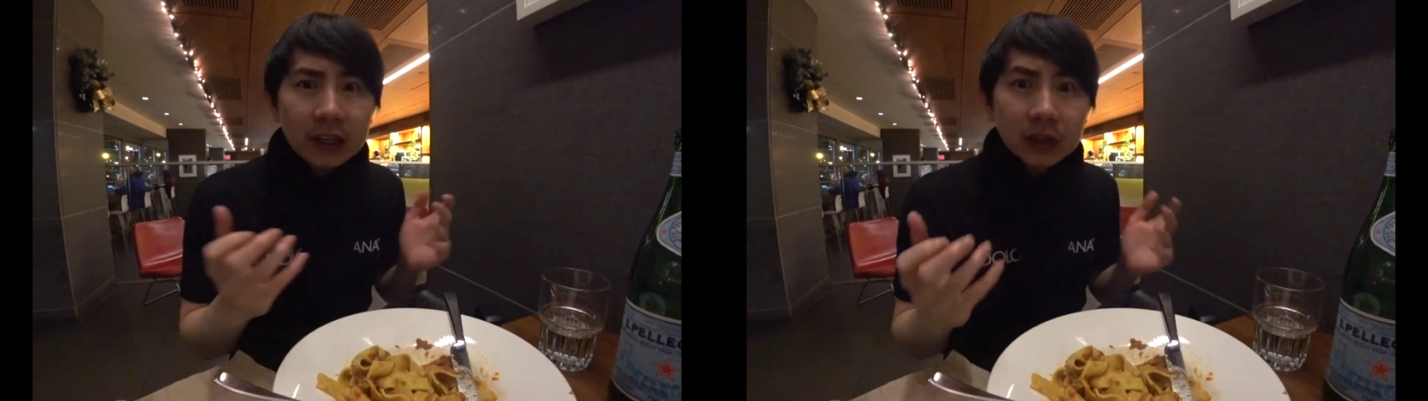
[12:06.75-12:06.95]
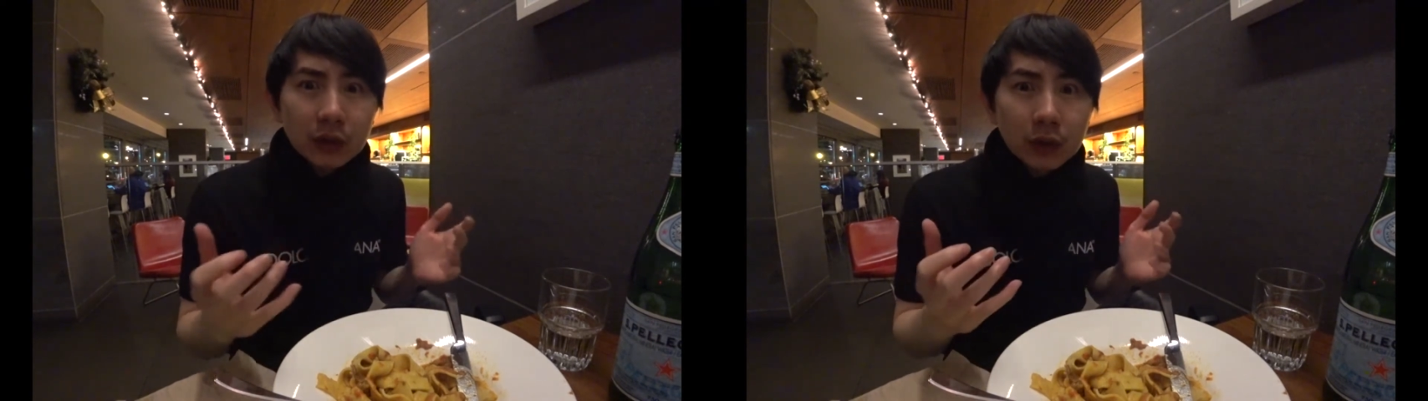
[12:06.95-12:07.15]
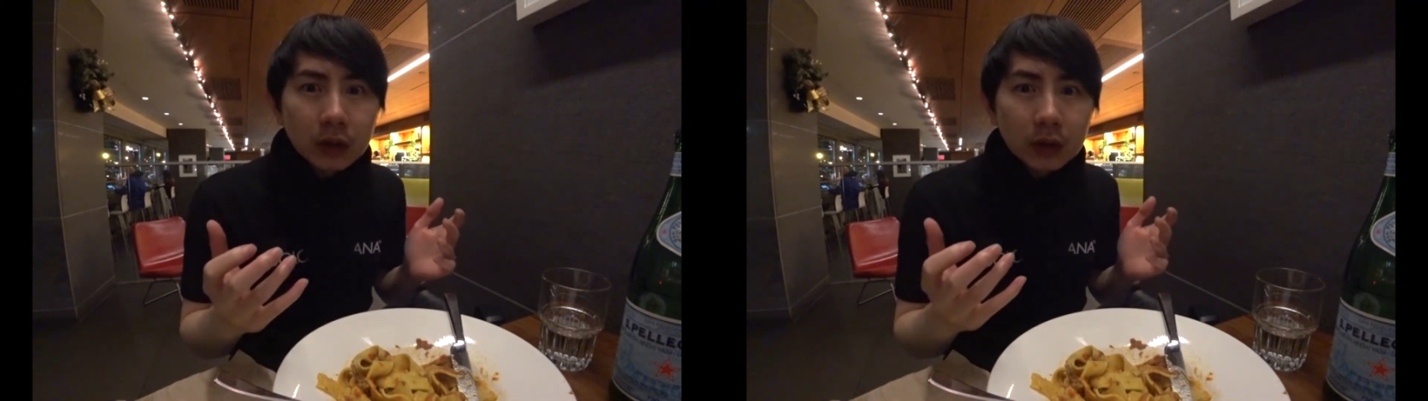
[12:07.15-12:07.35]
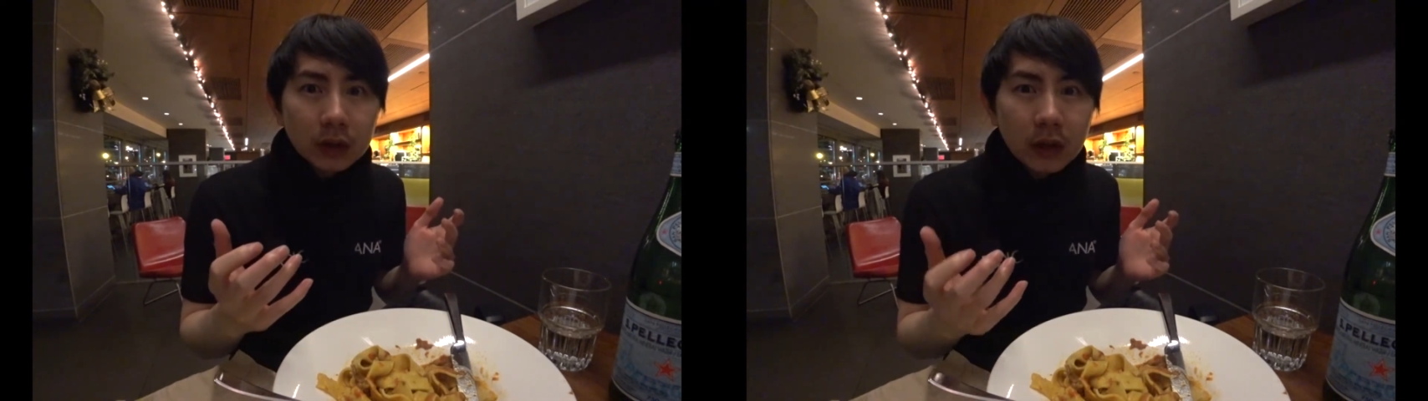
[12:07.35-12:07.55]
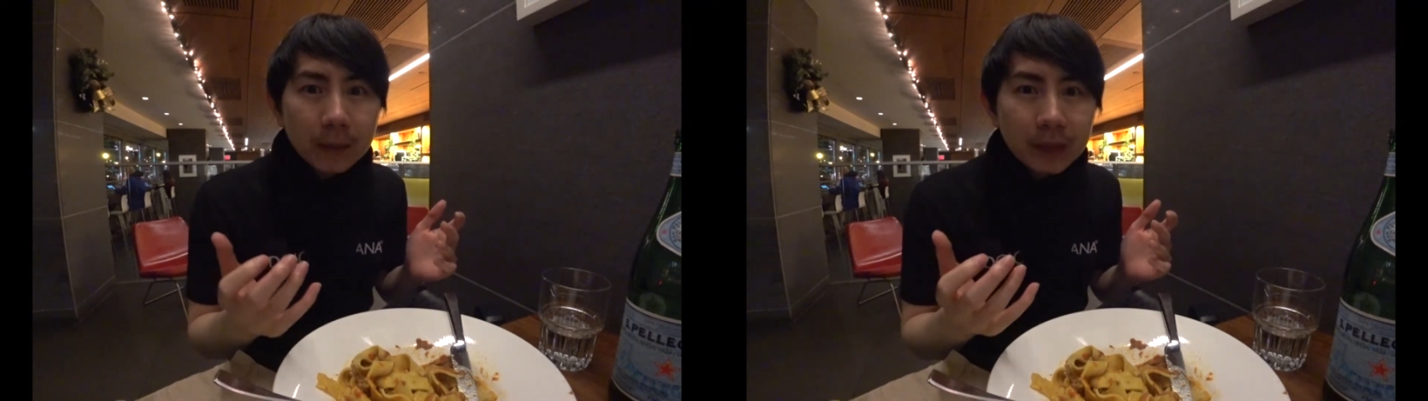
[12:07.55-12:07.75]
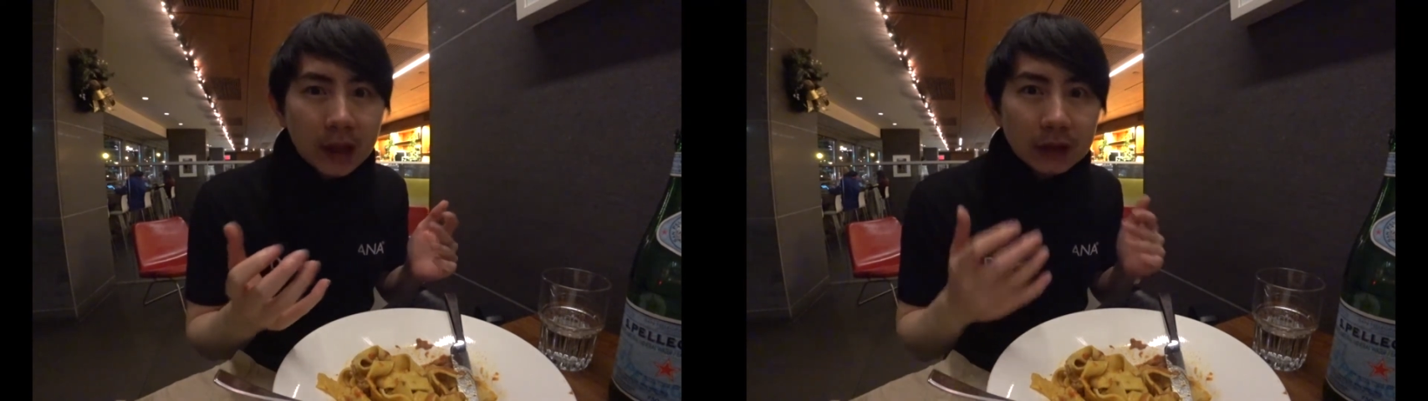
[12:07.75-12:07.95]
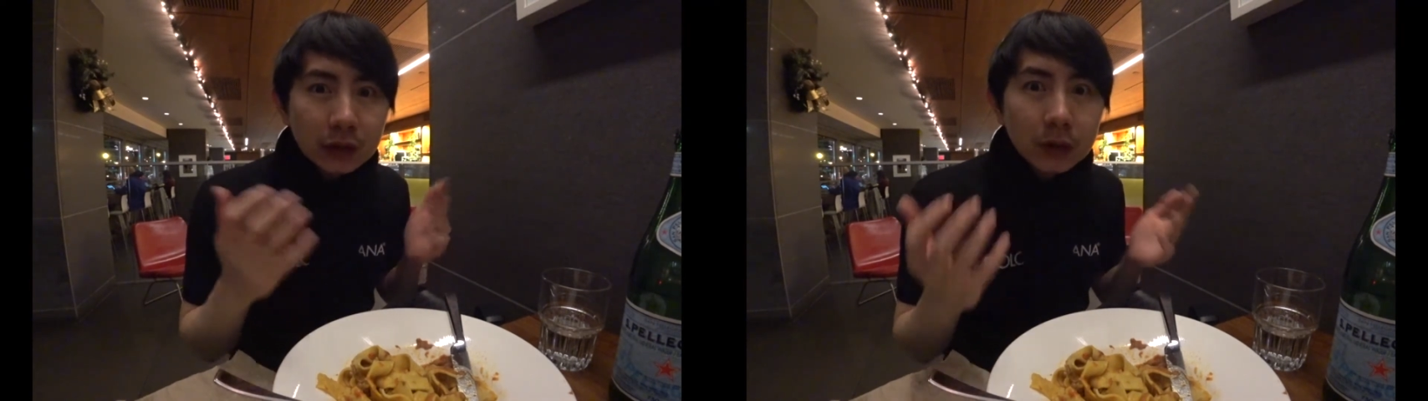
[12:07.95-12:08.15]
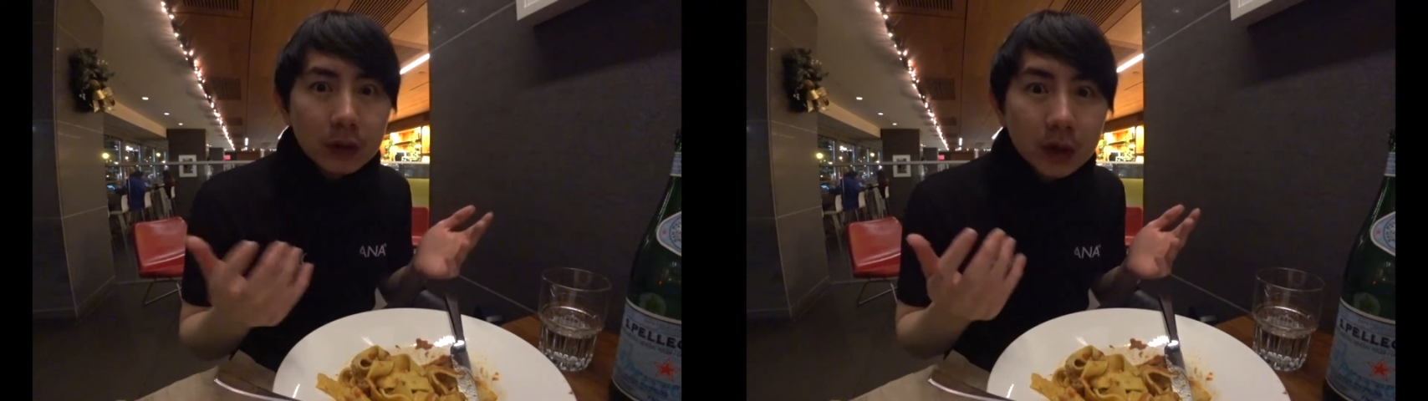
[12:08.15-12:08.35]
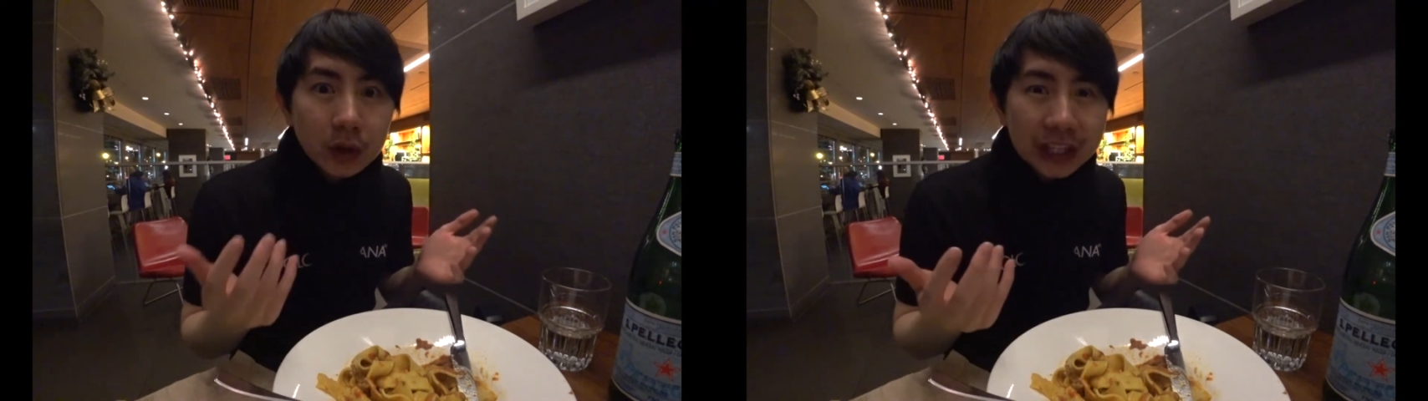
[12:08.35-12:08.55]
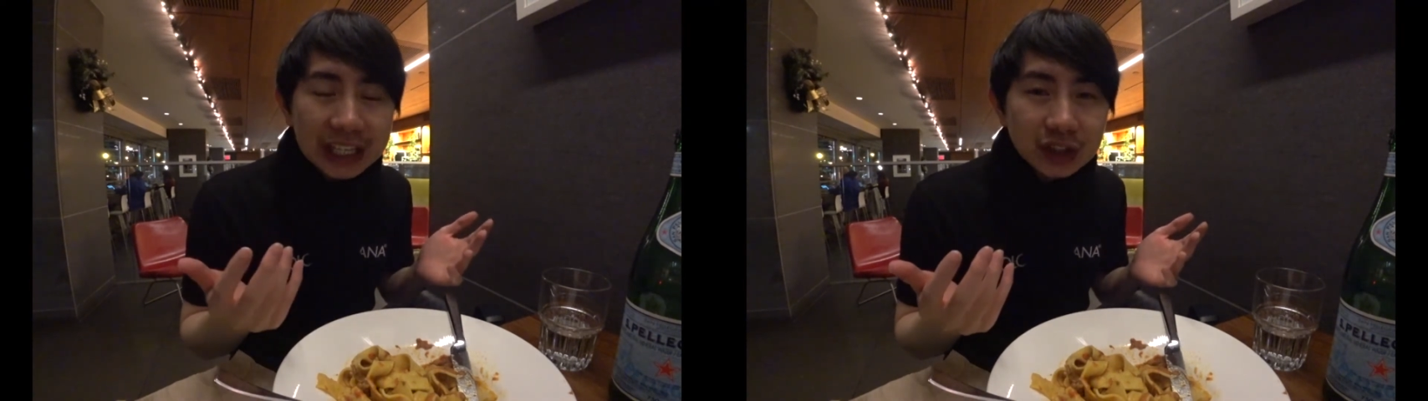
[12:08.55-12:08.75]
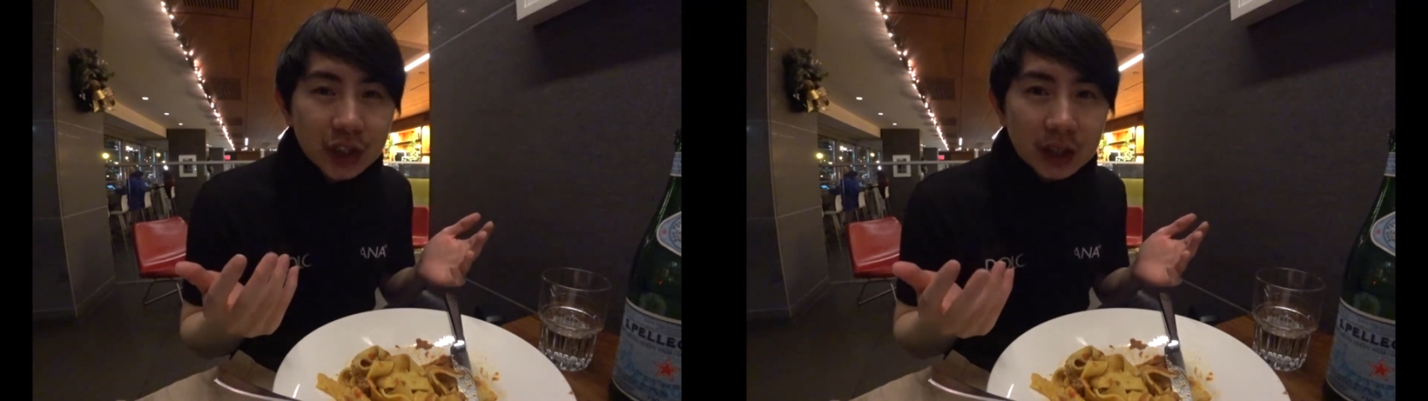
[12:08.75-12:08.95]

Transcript: noodle creation,